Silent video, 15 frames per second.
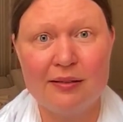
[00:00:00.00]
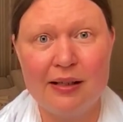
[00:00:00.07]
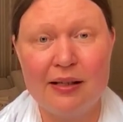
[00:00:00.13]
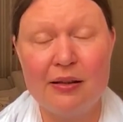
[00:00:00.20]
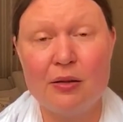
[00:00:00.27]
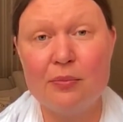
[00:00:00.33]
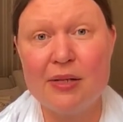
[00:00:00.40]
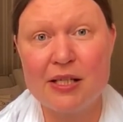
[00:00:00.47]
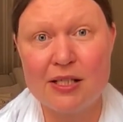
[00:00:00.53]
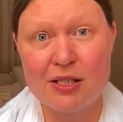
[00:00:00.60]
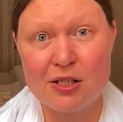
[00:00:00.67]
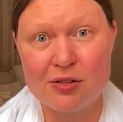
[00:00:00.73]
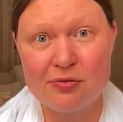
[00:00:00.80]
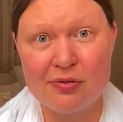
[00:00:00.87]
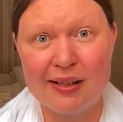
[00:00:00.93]
in the
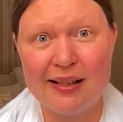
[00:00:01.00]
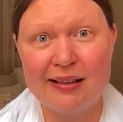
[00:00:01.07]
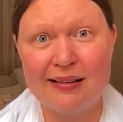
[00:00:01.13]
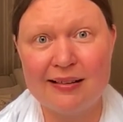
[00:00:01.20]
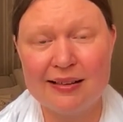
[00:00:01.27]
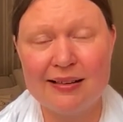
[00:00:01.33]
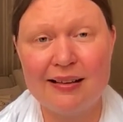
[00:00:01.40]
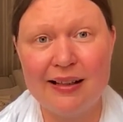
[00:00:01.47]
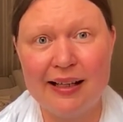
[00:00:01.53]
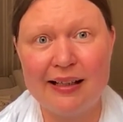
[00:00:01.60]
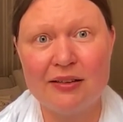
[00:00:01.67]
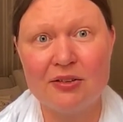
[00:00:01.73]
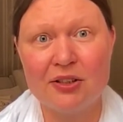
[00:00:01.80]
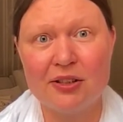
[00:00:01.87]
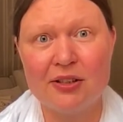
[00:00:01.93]
business field
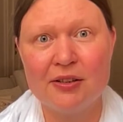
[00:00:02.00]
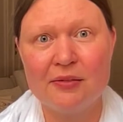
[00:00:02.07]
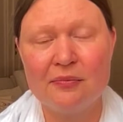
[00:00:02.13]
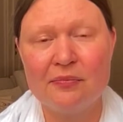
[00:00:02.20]
later,